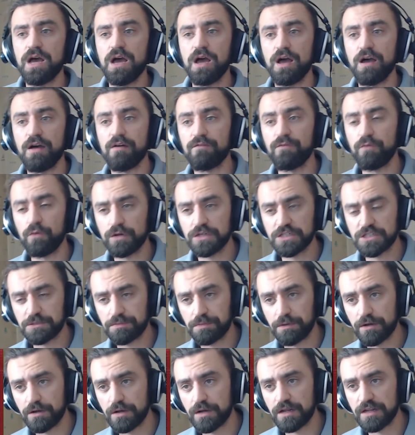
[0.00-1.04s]
Void
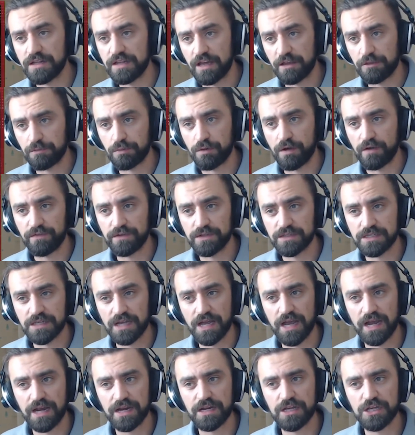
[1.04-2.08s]
Spirit, Death Prophet,
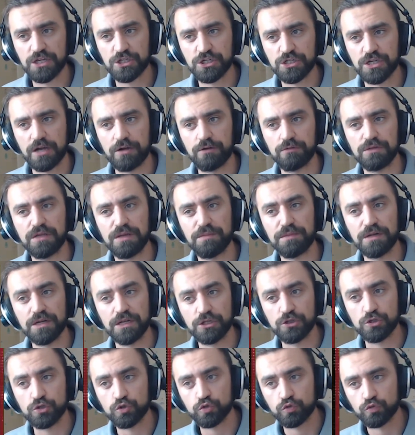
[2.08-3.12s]
Tiny, Shadow Demon,
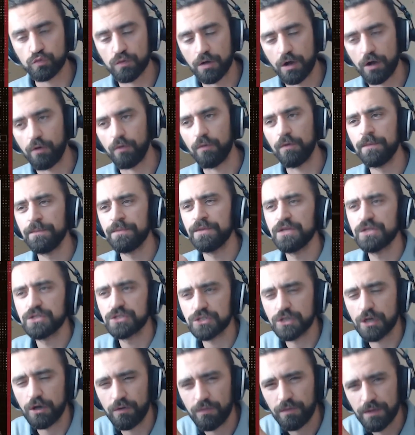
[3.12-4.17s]
and Dro.
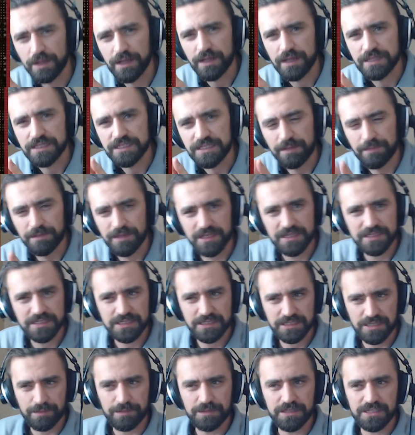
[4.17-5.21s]
So some of this
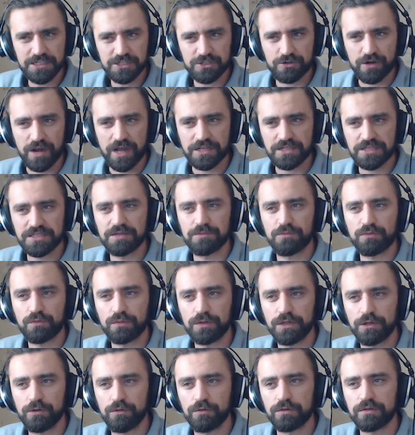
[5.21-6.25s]
strat seems
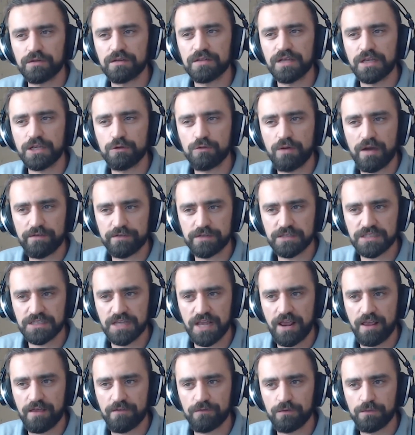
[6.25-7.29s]
really old because like you have a
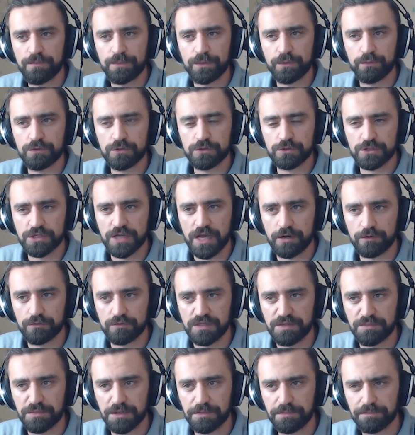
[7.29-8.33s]
save with your Shadow
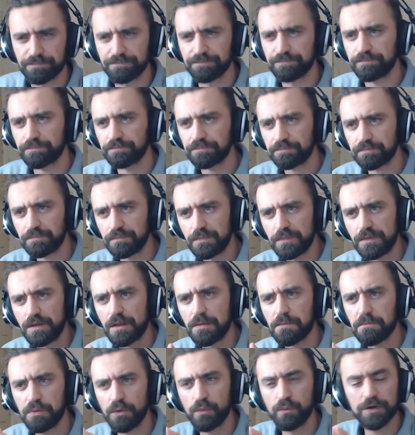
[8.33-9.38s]
Demon,
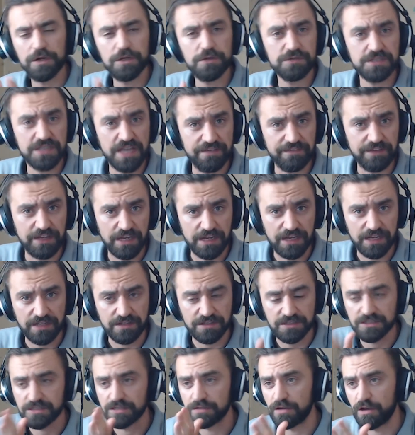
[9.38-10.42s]
but what are you saving
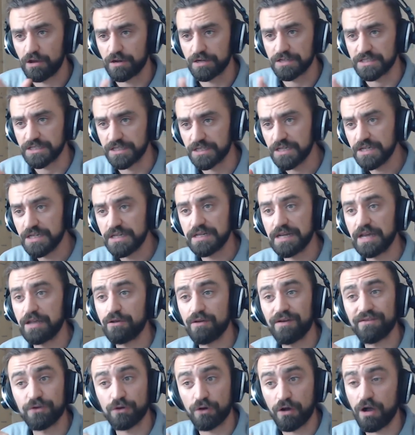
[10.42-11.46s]
against? Honestly, now you
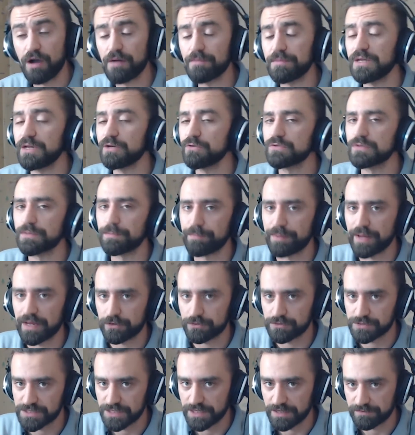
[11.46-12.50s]
have your Omni, who's a better
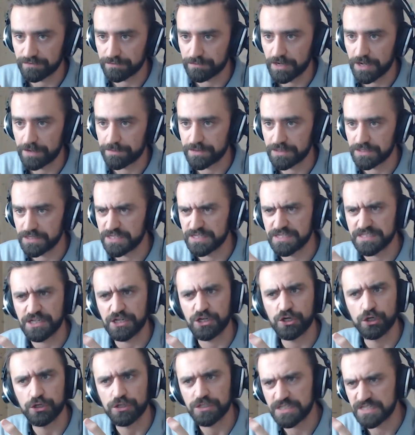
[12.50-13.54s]
save in my opinion. He's a
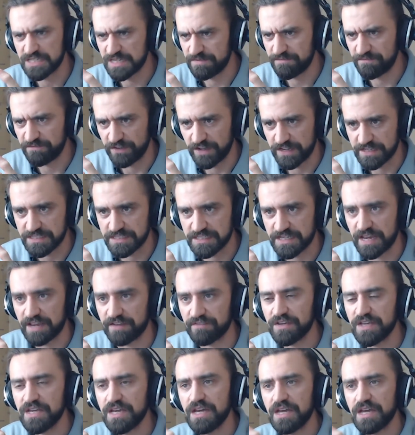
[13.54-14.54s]
good team fight save.